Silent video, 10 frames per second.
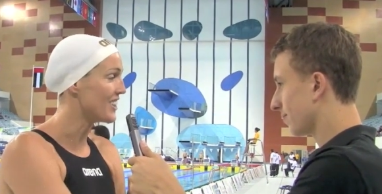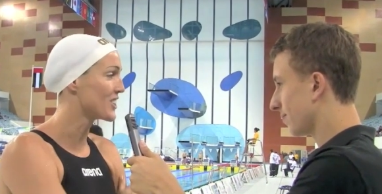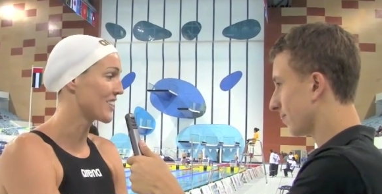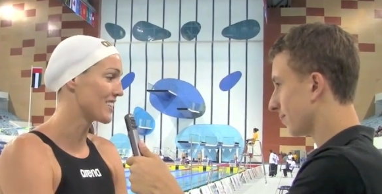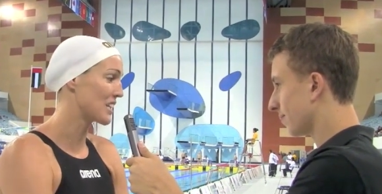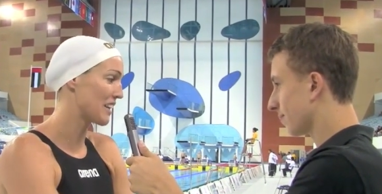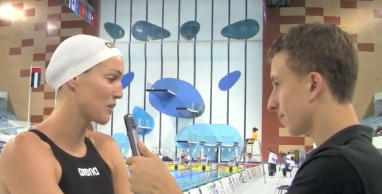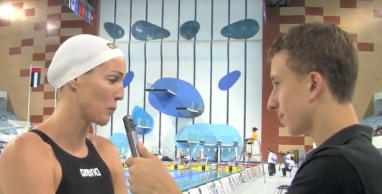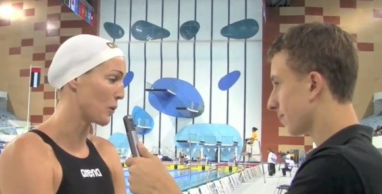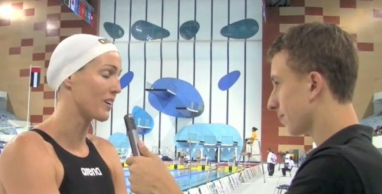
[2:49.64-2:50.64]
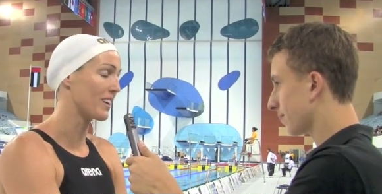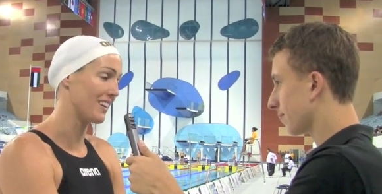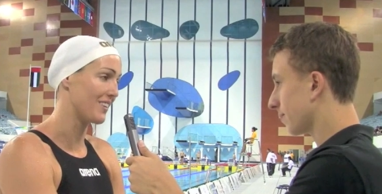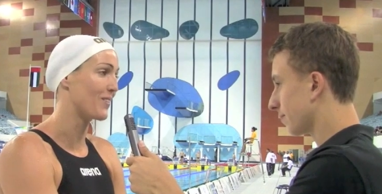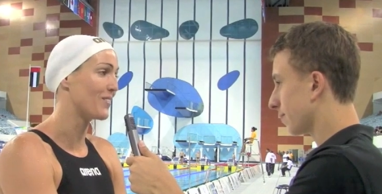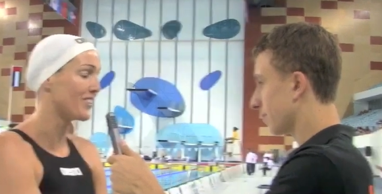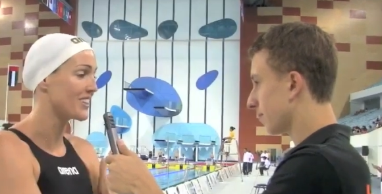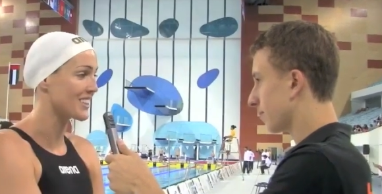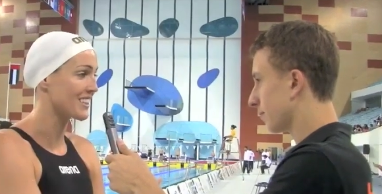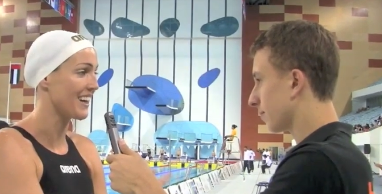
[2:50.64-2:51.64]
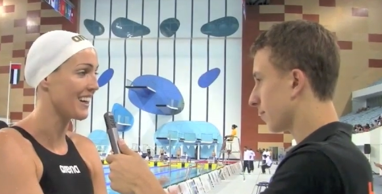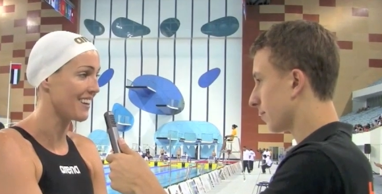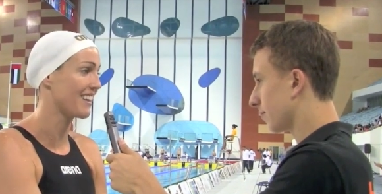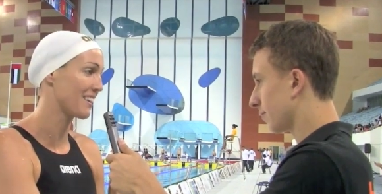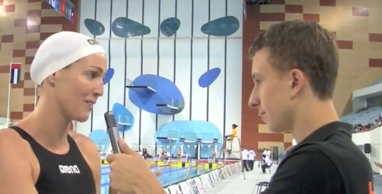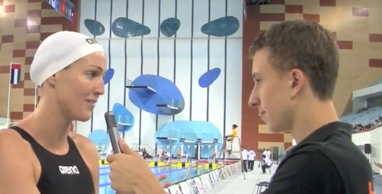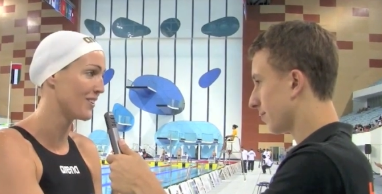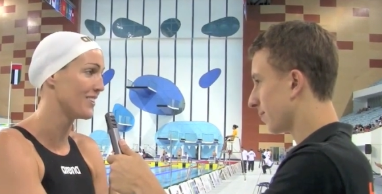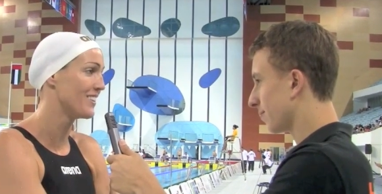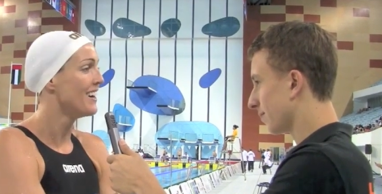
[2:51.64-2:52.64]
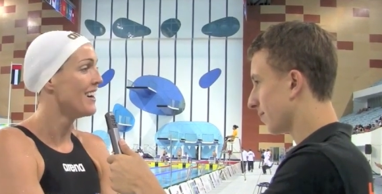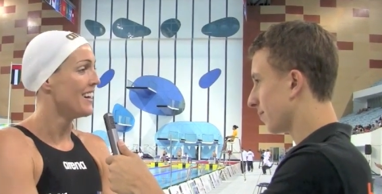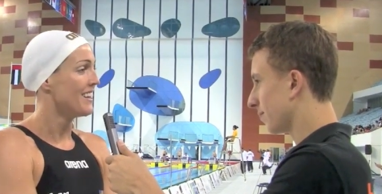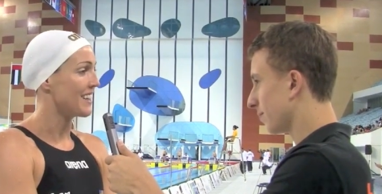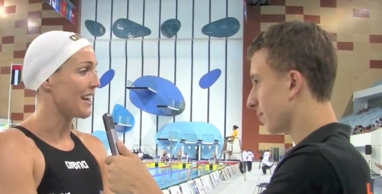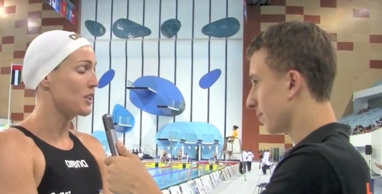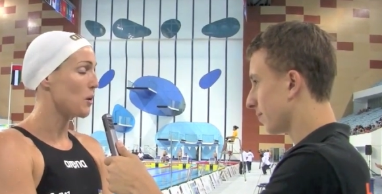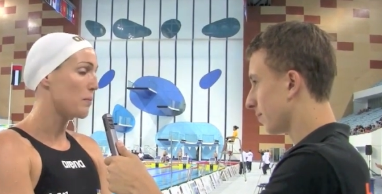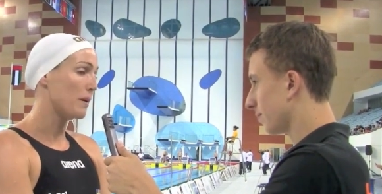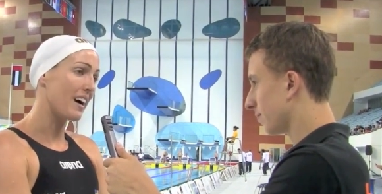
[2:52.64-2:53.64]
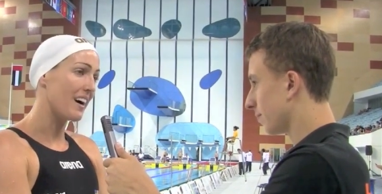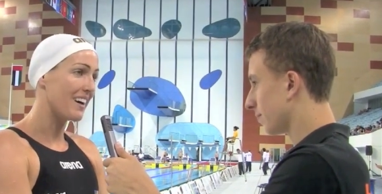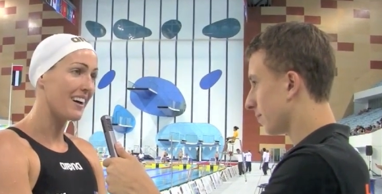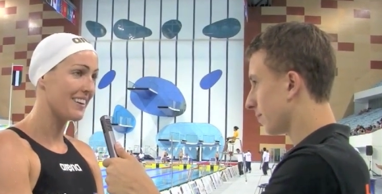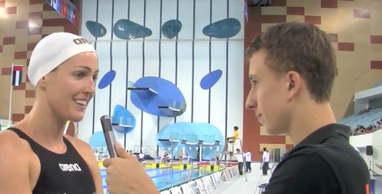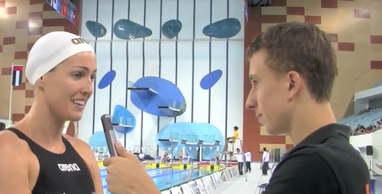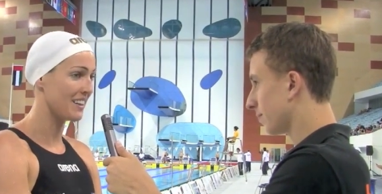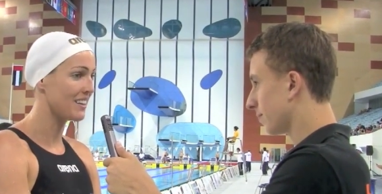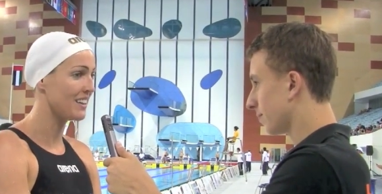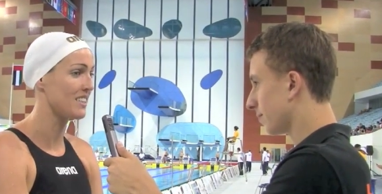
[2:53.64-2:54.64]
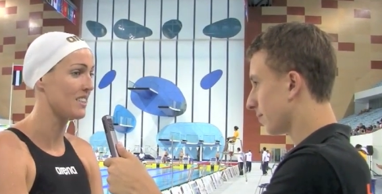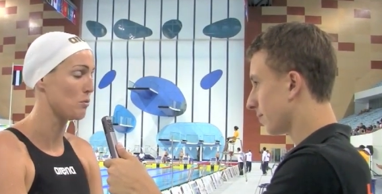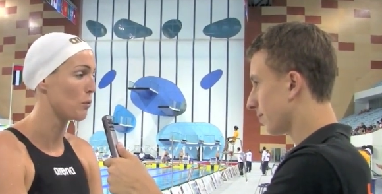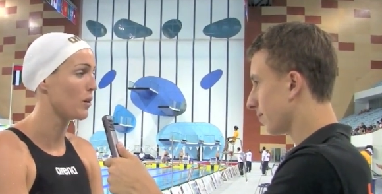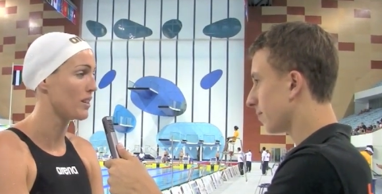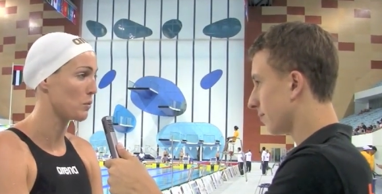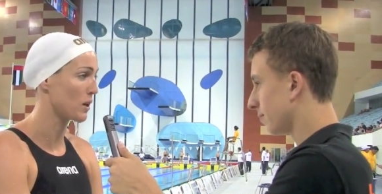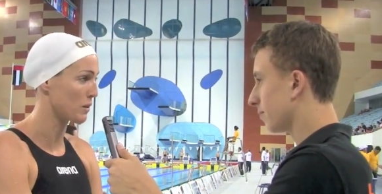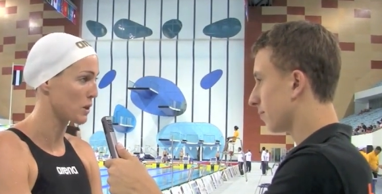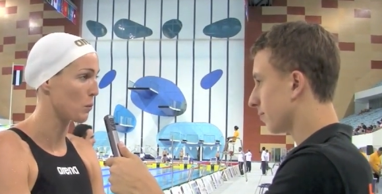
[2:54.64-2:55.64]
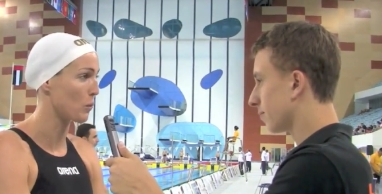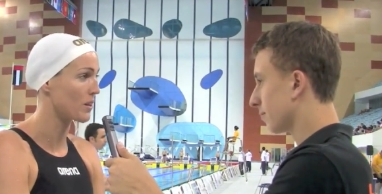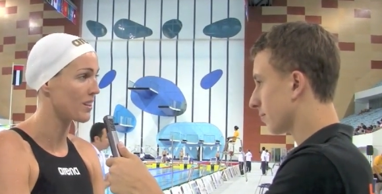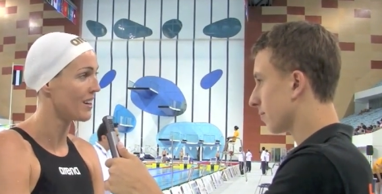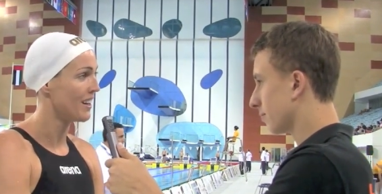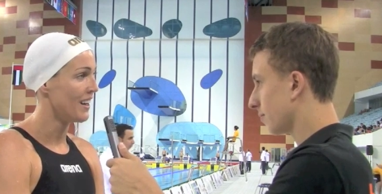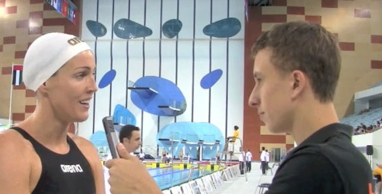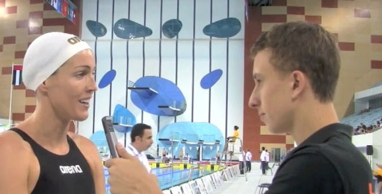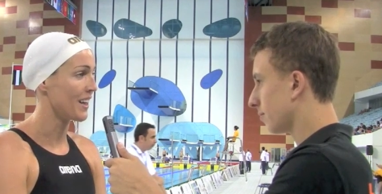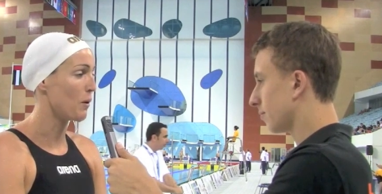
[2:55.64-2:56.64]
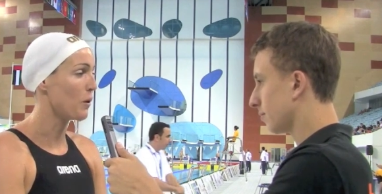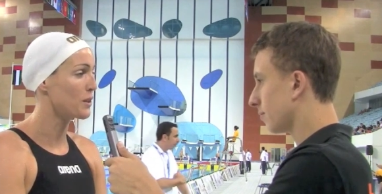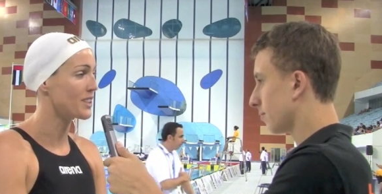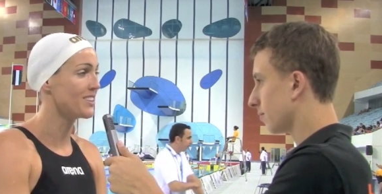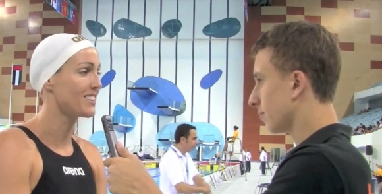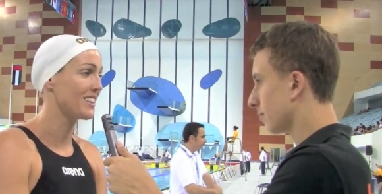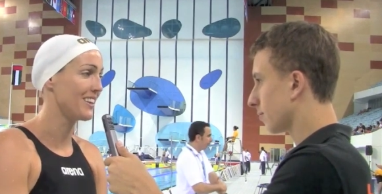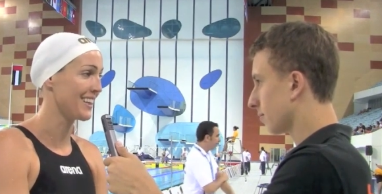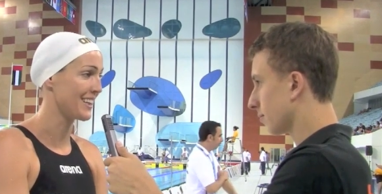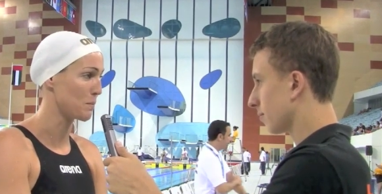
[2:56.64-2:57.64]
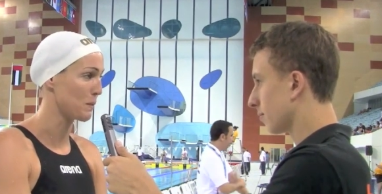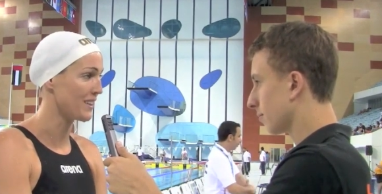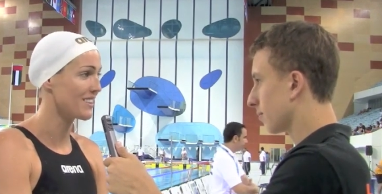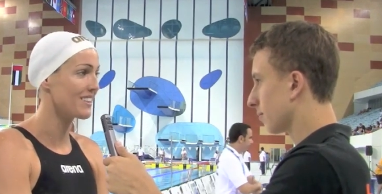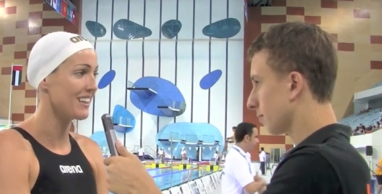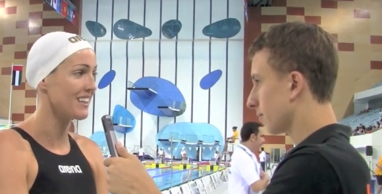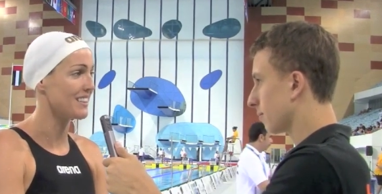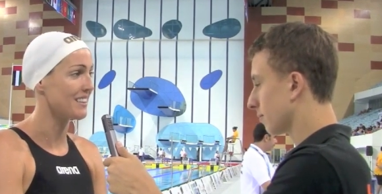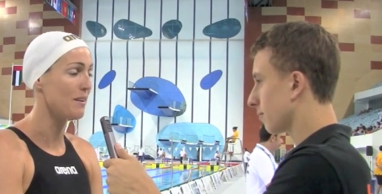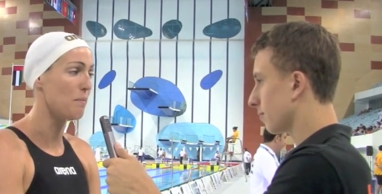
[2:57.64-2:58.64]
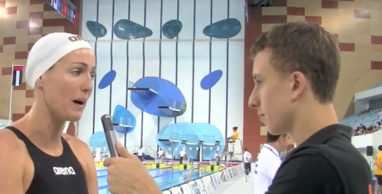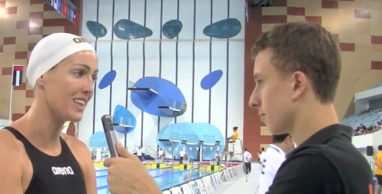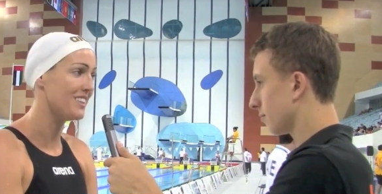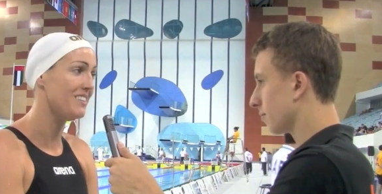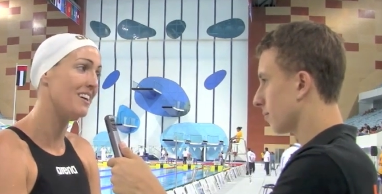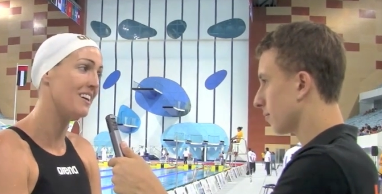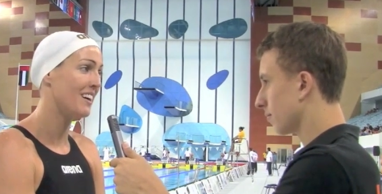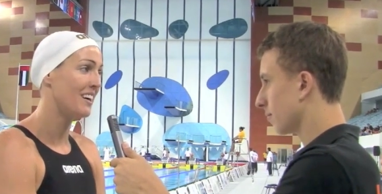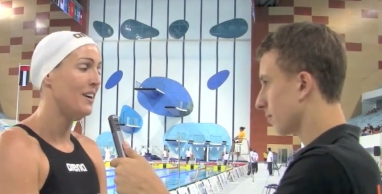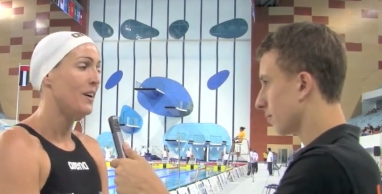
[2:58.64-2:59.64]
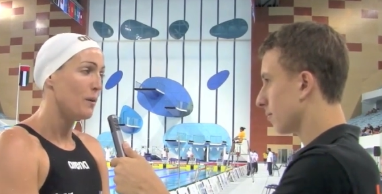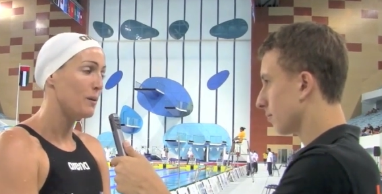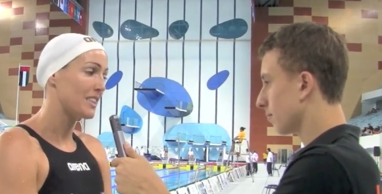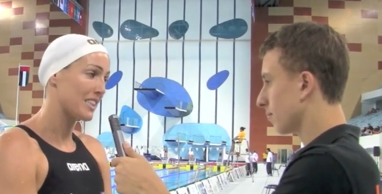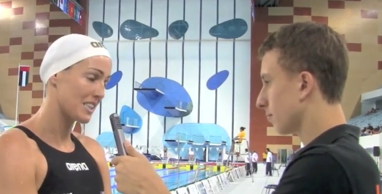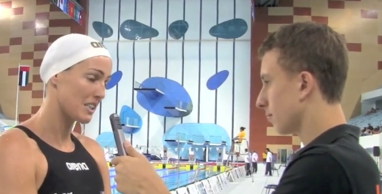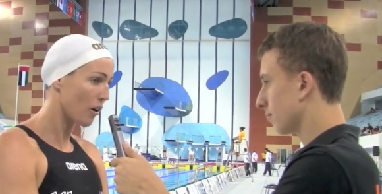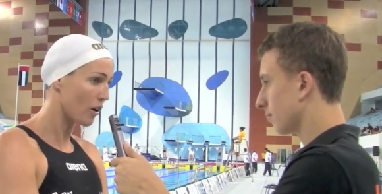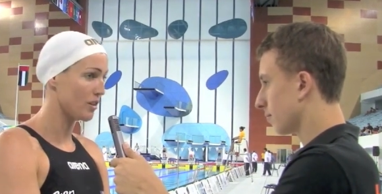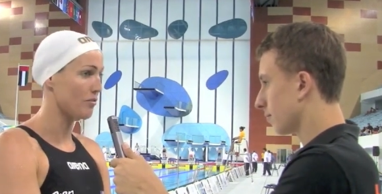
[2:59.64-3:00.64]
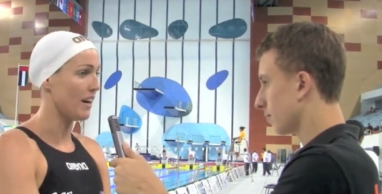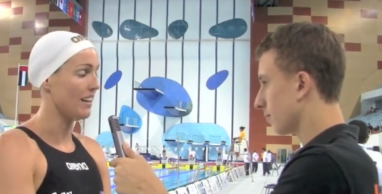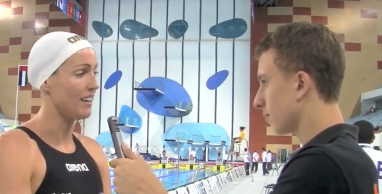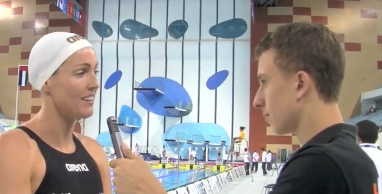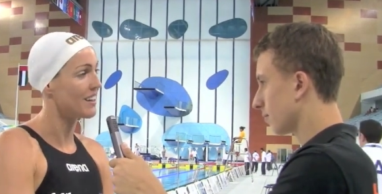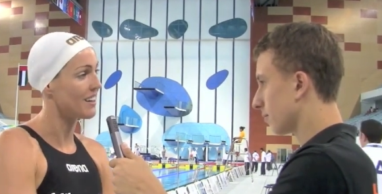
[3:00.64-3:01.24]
Speaker 1: ventured and tried to work in a normal society, like a normal day job, but I think nothing is as rewarding as working with sport. You get emotions and you get to experience things and passion, which is hard to find in